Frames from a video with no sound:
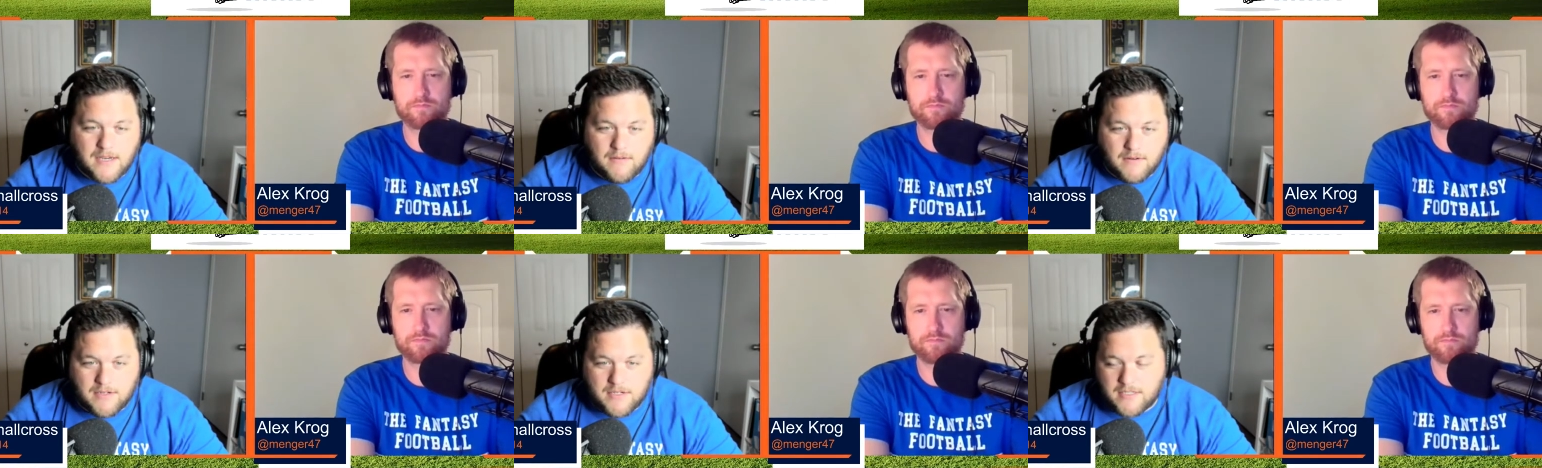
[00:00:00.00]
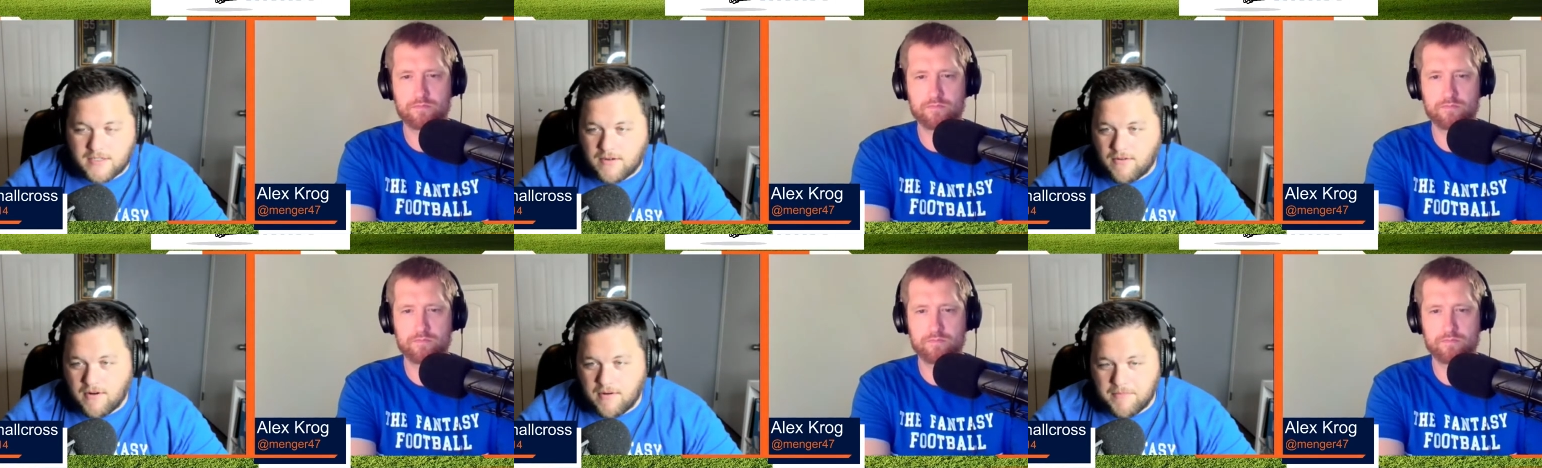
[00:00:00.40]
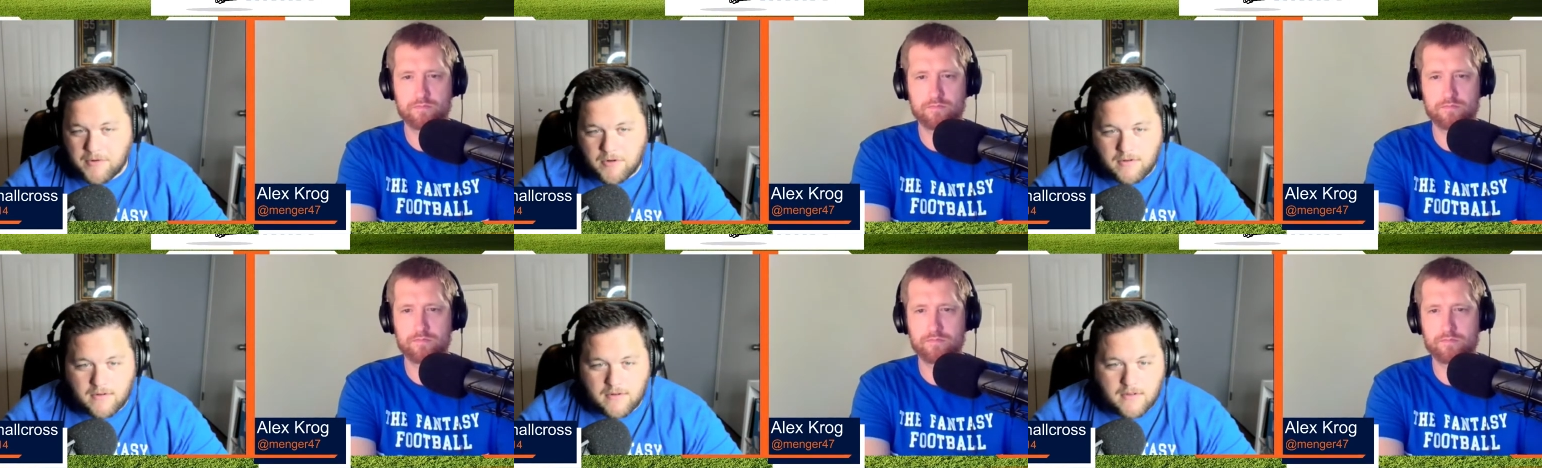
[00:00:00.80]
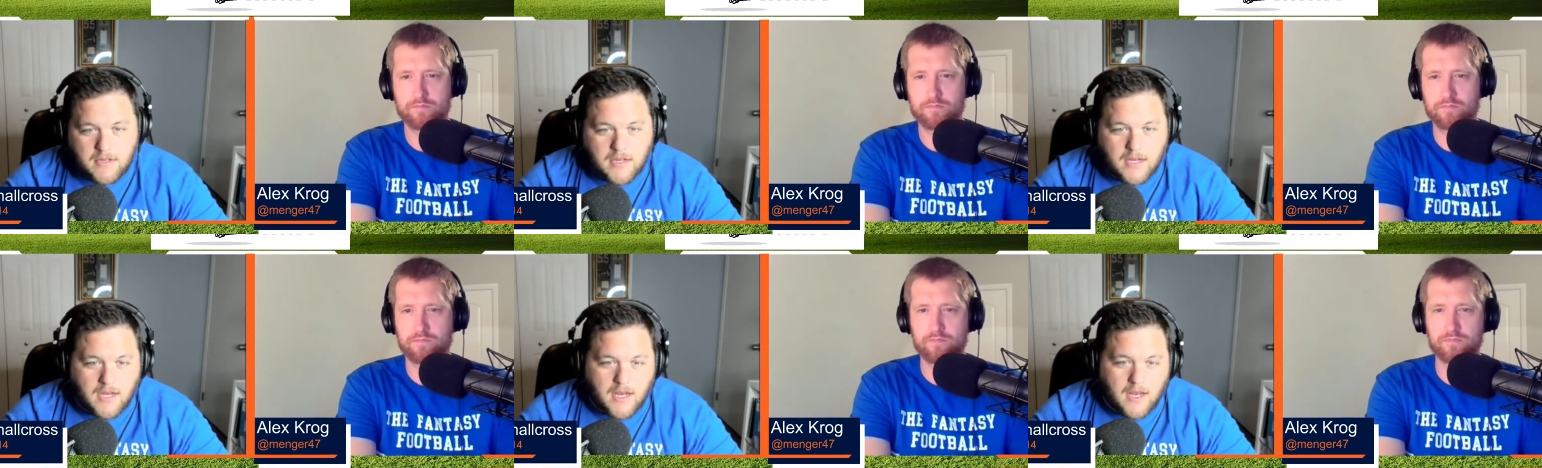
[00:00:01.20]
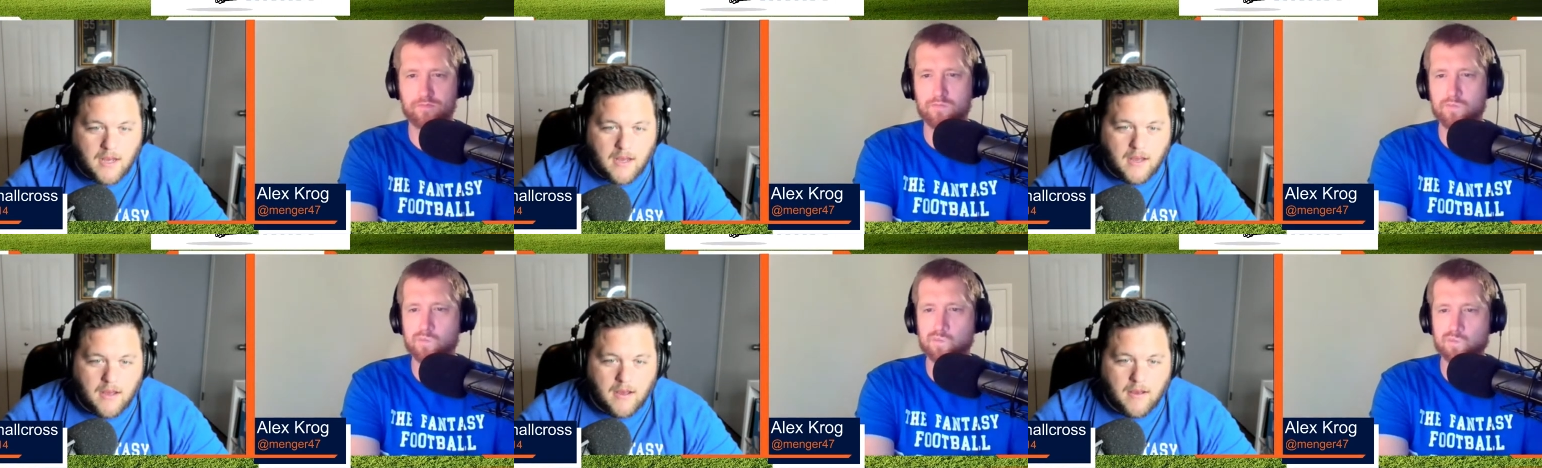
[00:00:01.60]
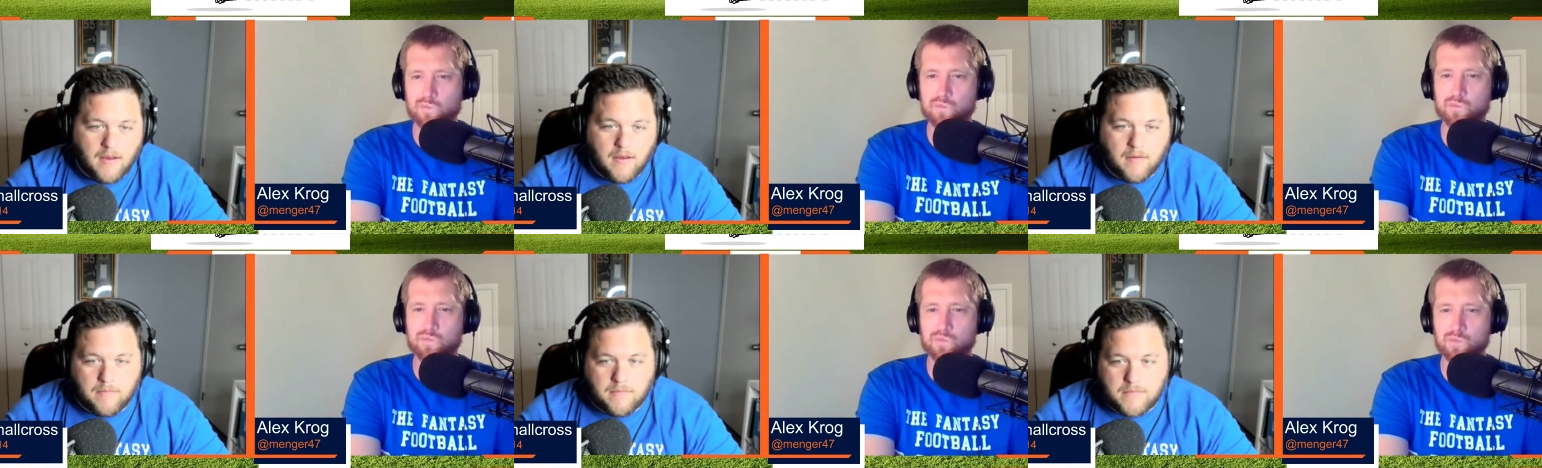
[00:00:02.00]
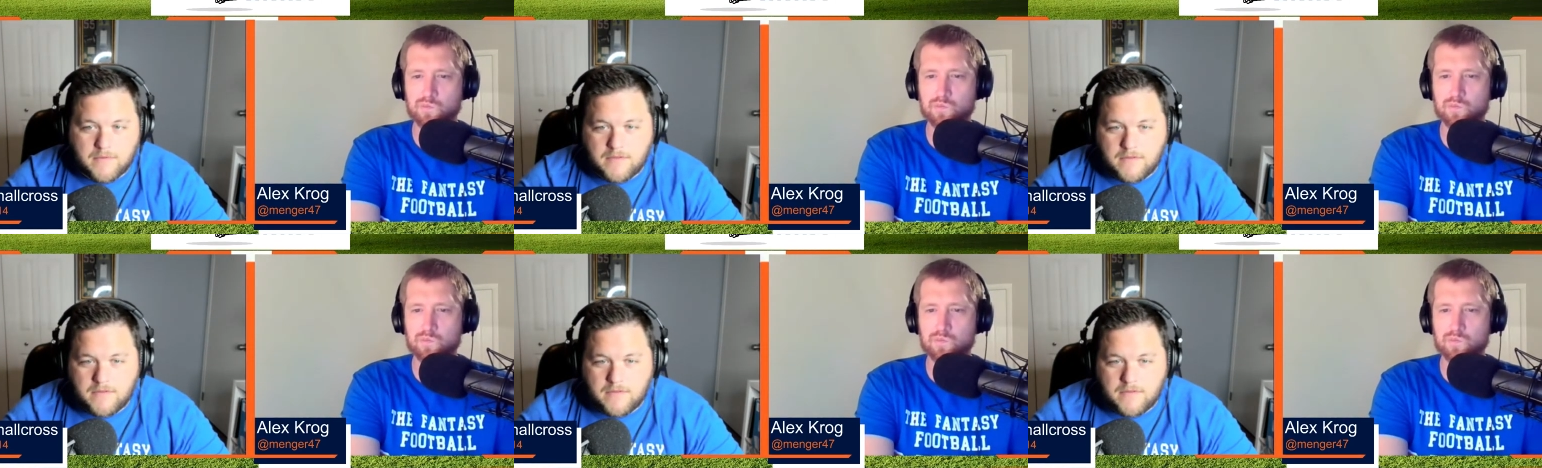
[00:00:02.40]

Speaker 1: which is criminal. Um,